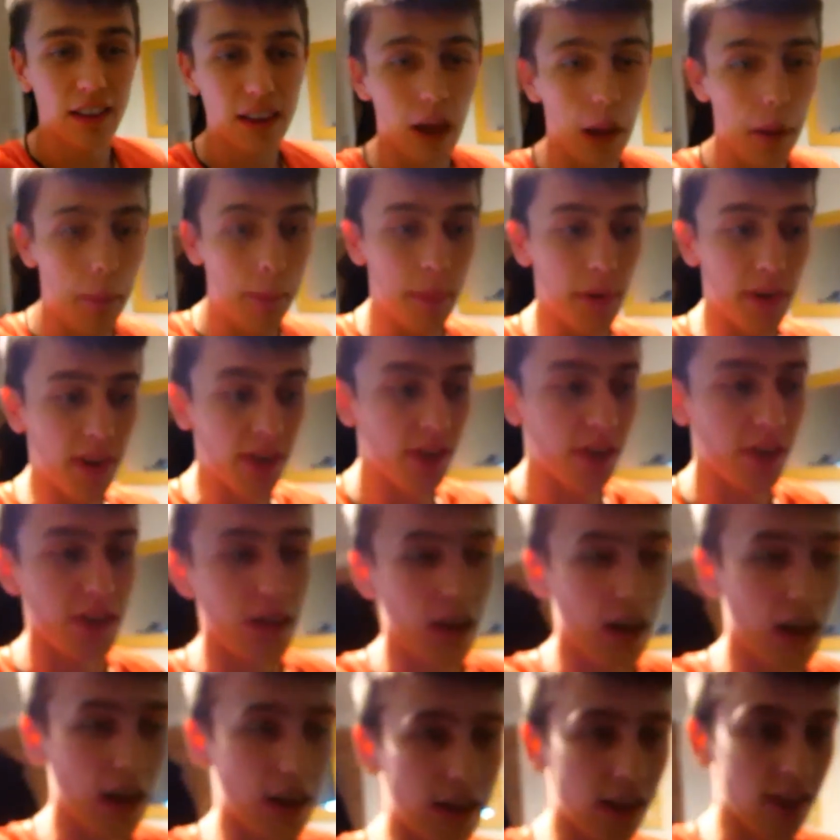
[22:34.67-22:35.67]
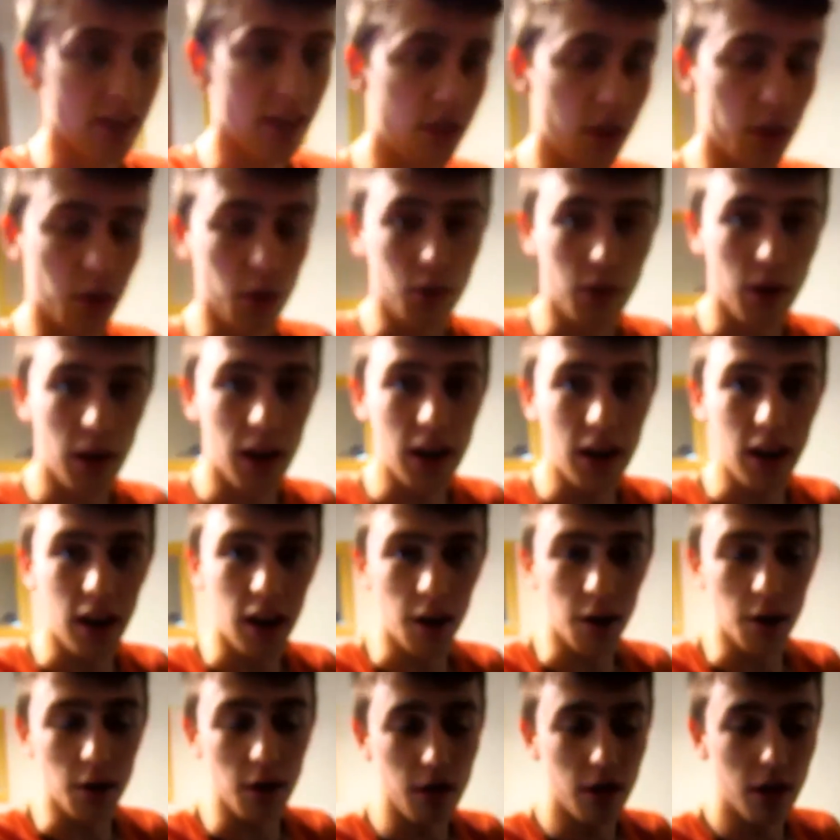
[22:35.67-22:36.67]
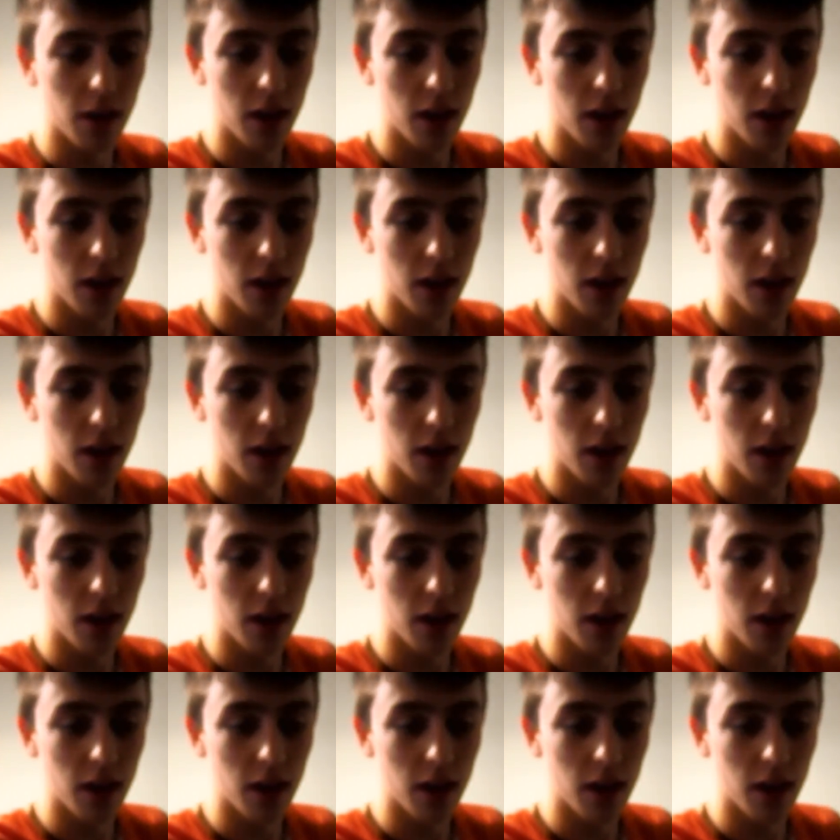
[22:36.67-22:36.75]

campus to like do the radio,